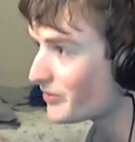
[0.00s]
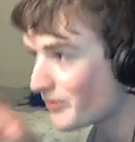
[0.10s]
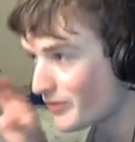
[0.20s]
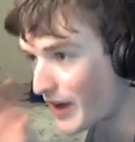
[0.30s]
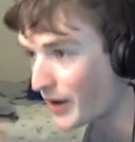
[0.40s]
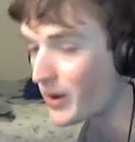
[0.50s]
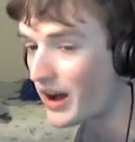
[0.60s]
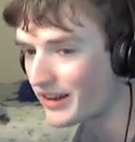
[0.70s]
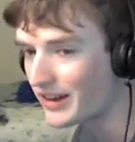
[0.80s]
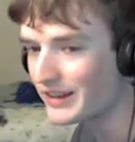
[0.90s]

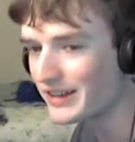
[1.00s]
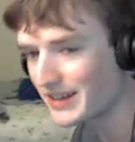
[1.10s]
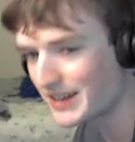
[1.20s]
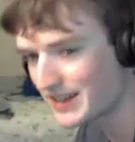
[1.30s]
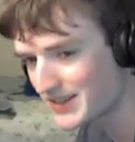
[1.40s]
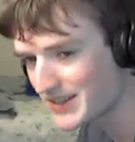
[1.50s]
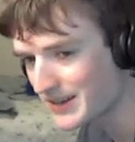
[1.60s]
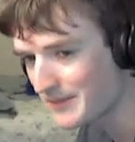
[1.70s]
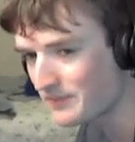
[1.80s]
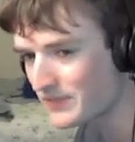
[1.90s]
Firaga hits
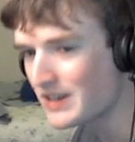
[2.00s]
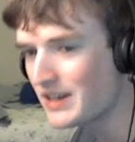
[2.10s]
him.